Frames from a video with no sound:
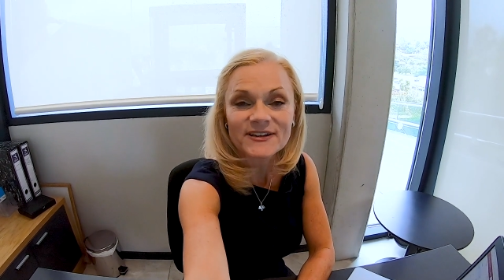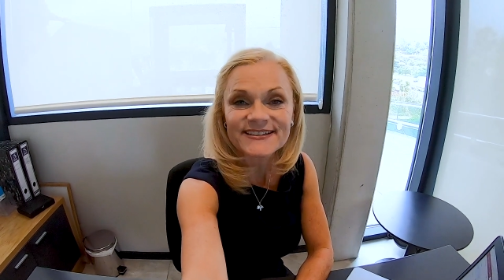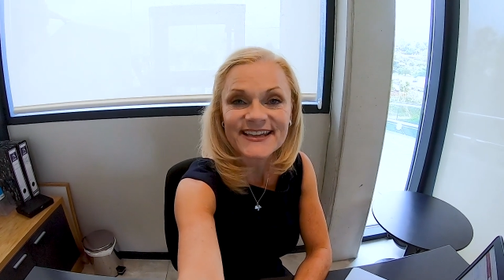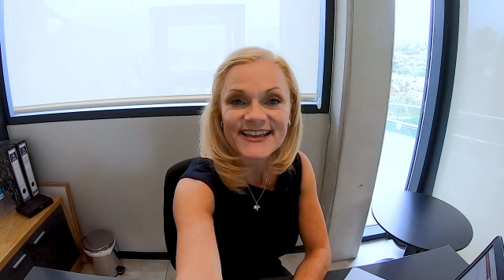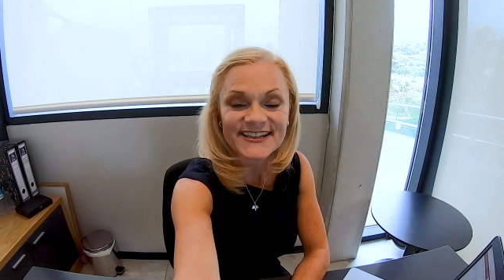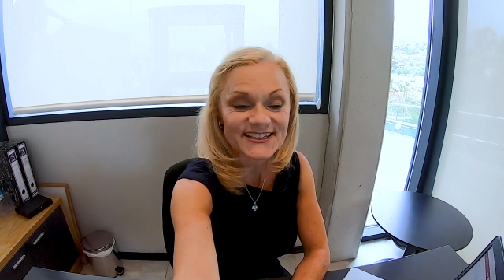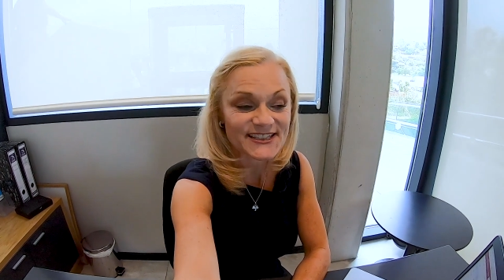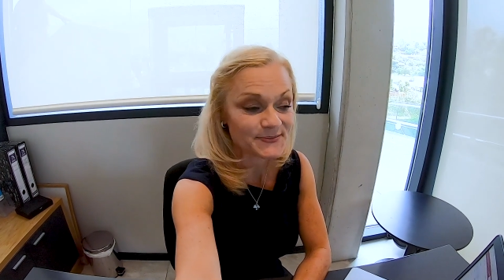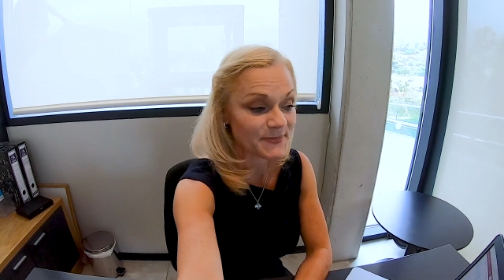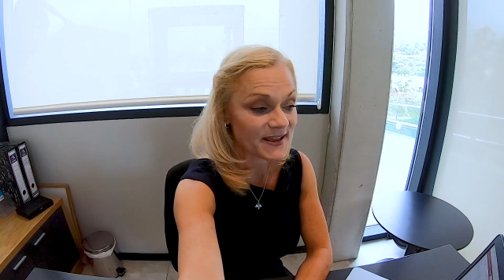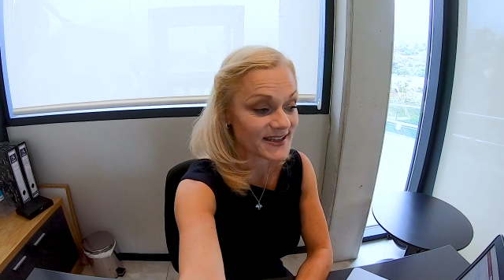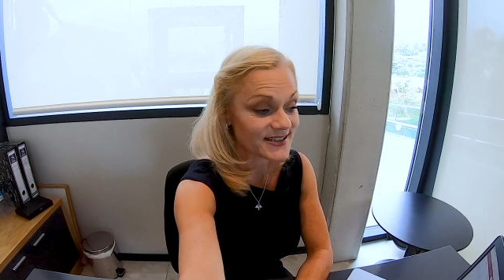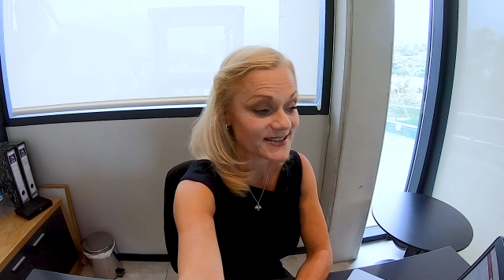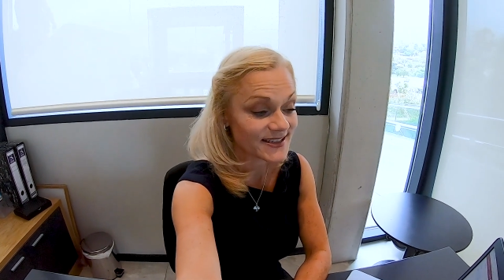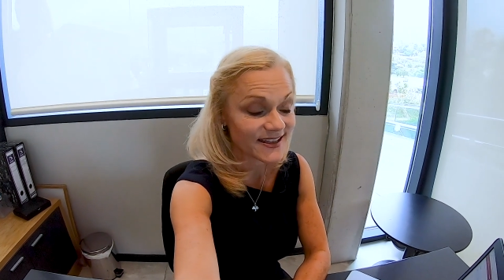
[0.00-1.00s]
my day is
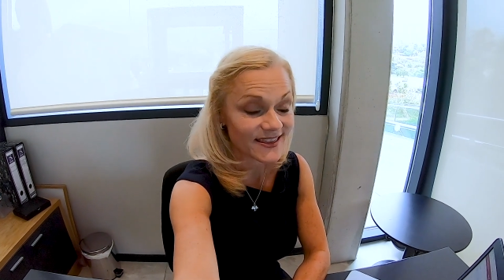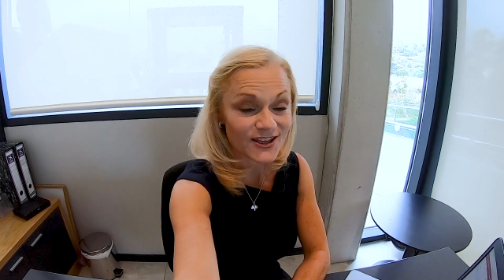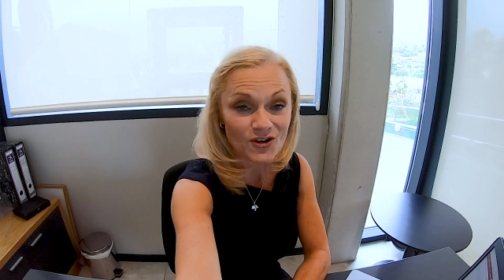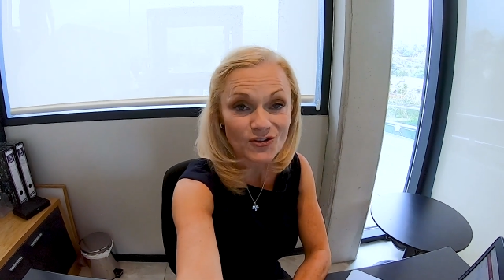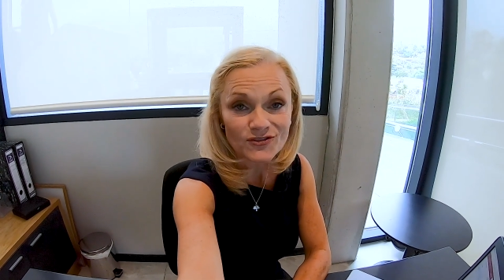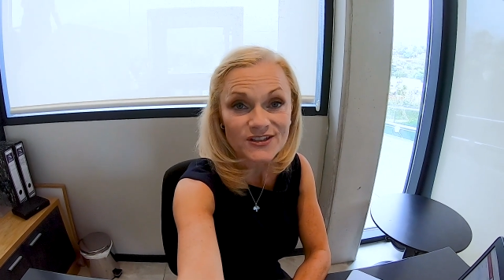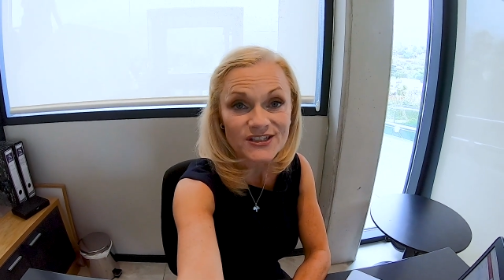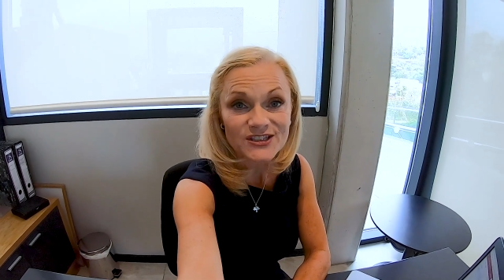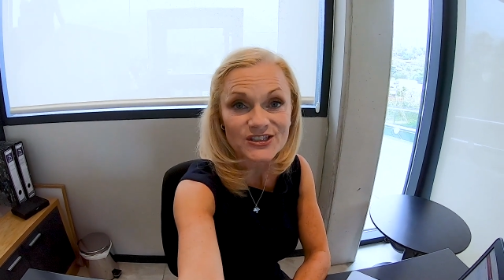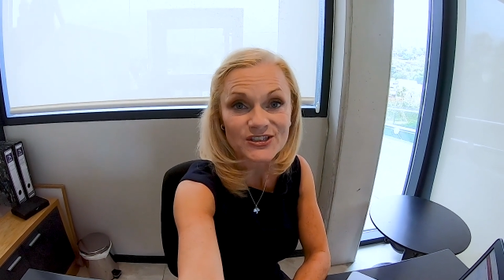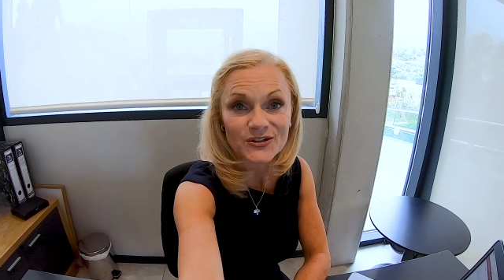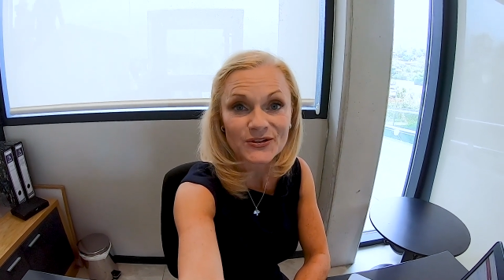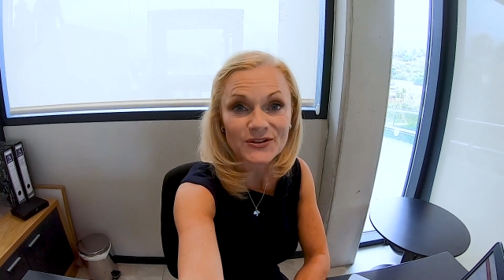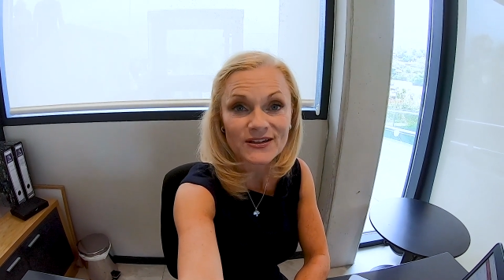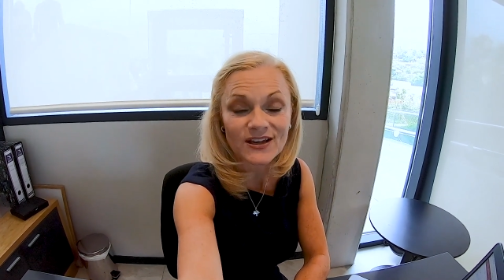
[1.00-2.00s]
spent in the
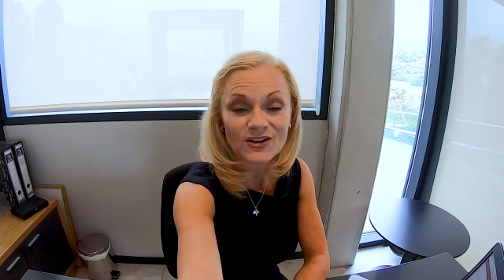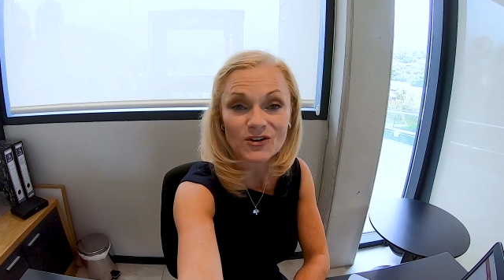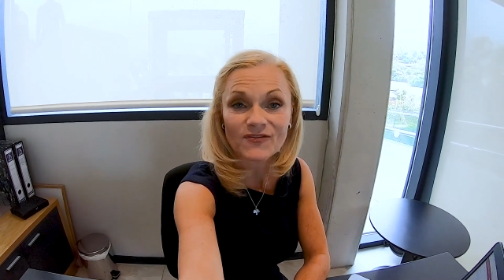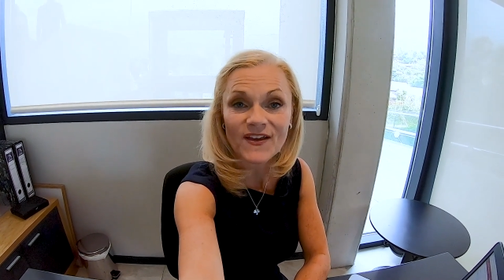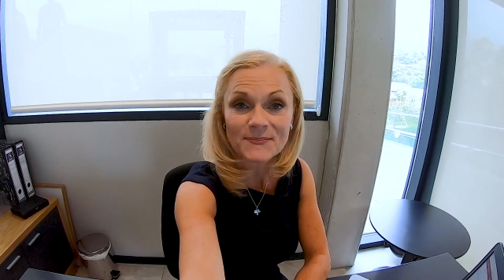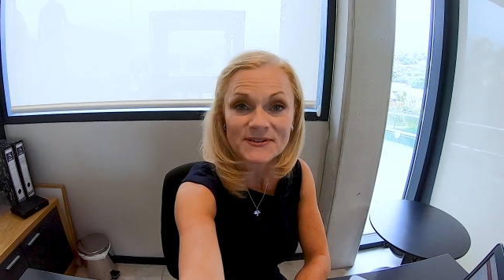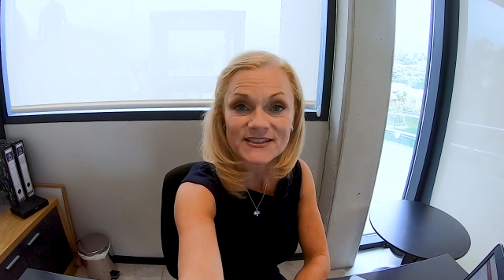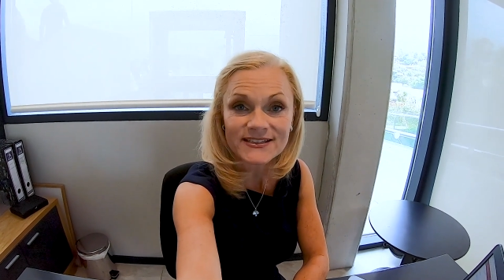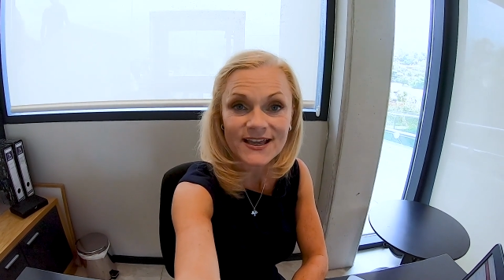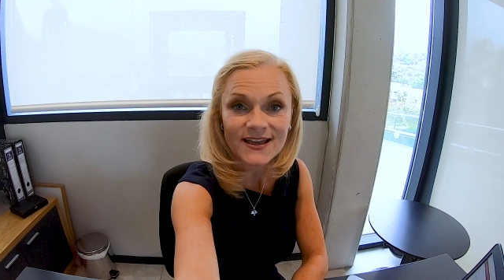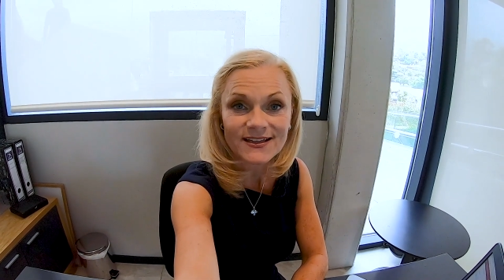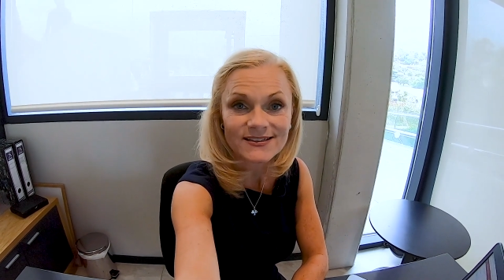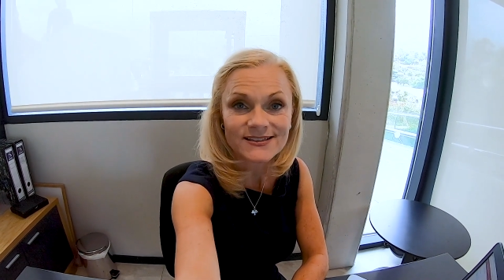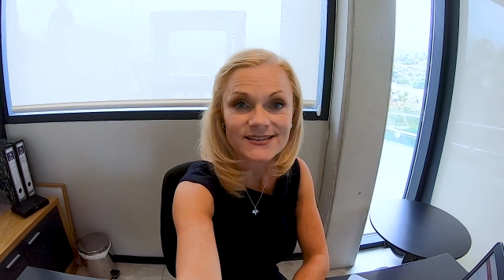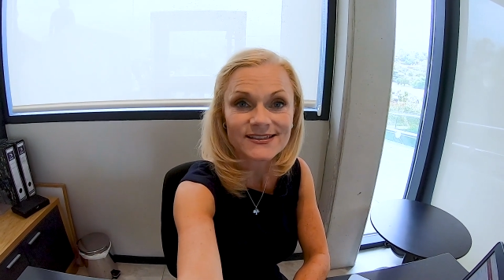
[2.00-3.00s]
office doing a lot of admin
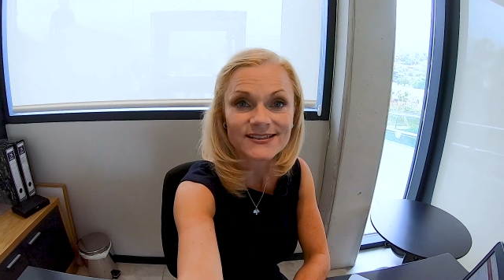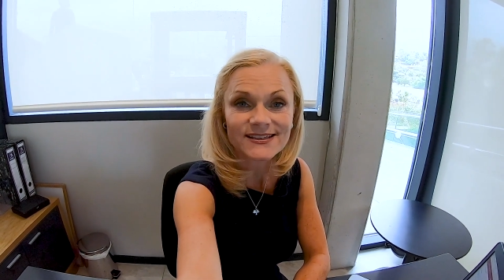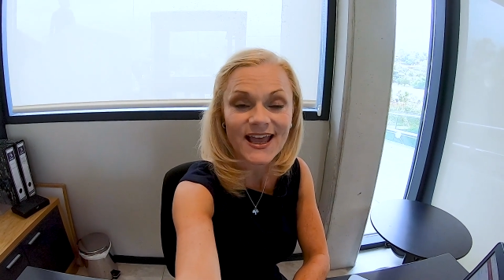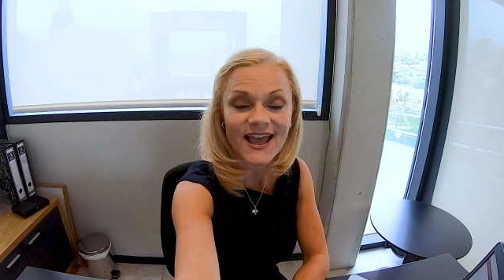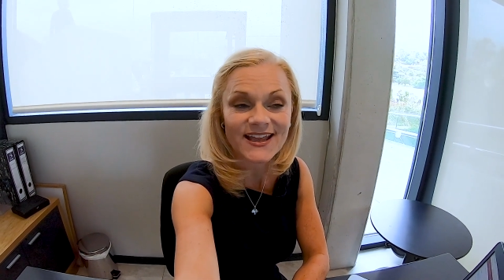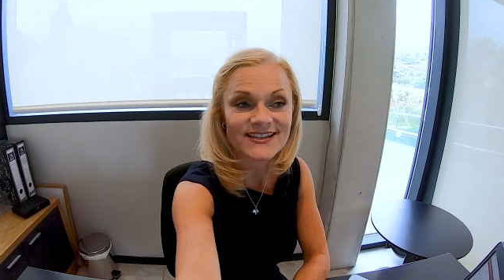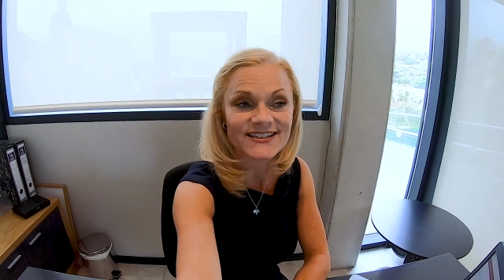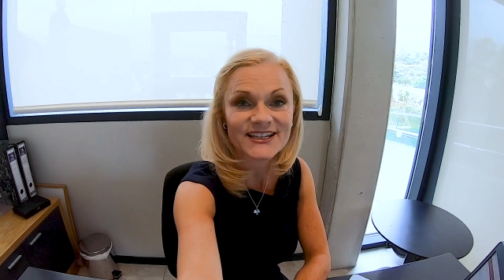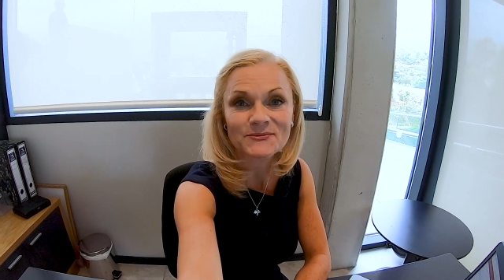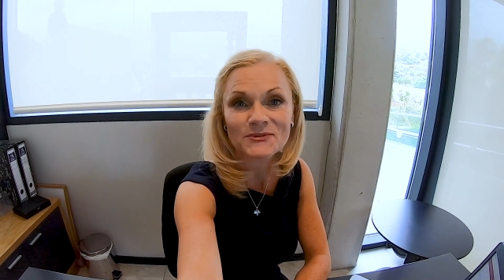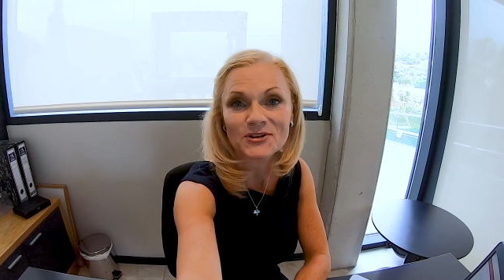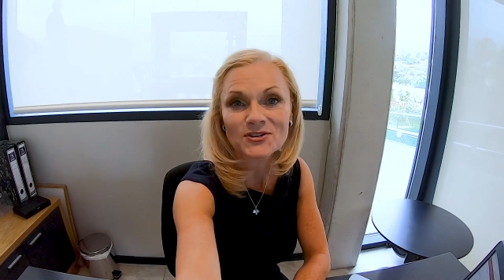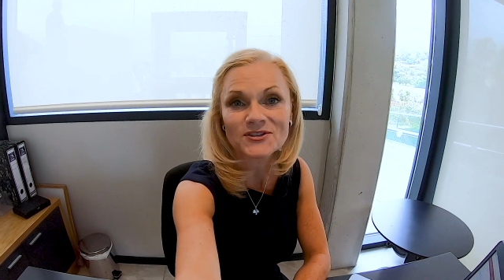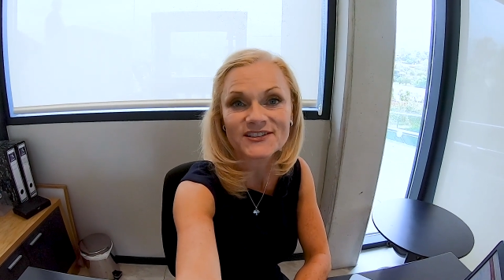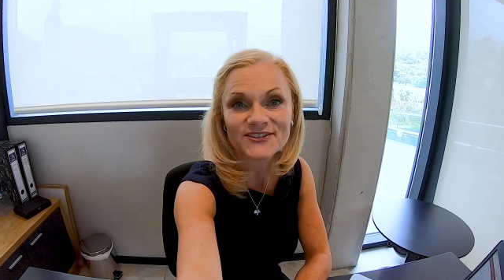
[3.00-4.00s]
tasks and dealing
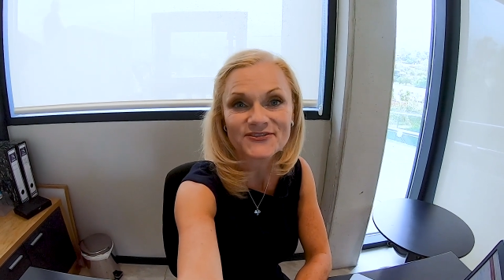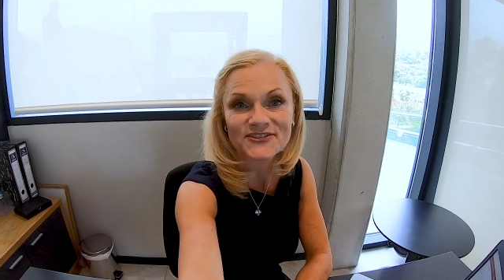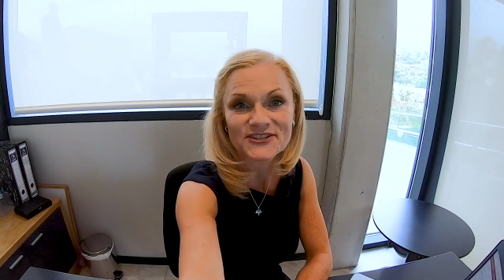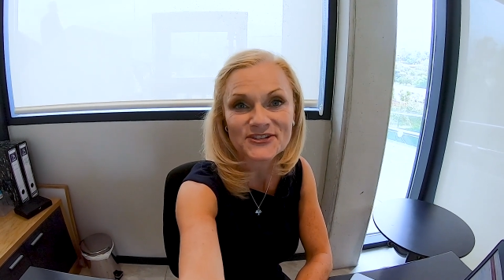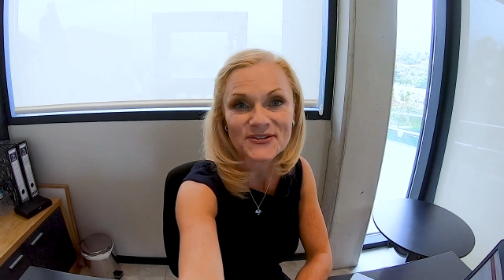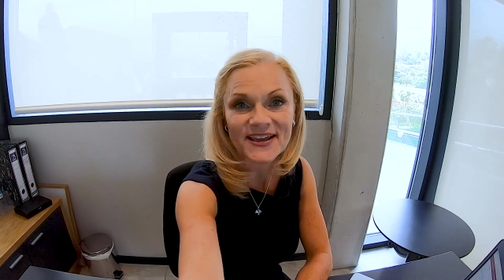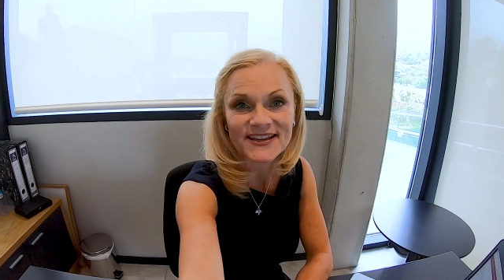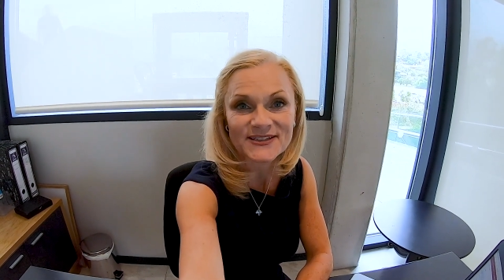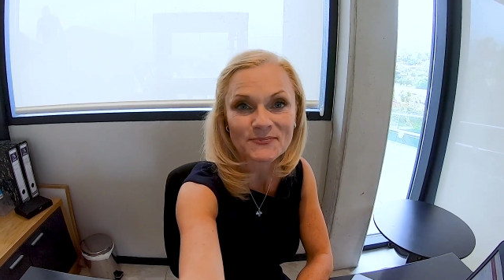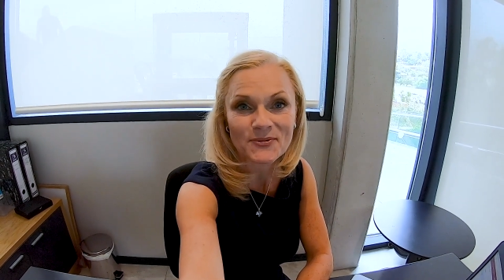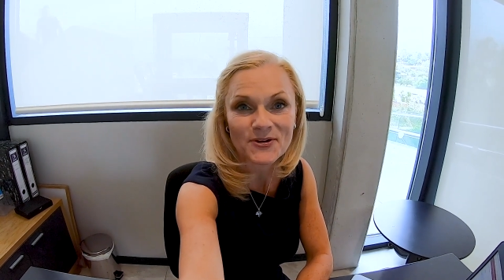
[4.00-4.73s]
with lots of different UK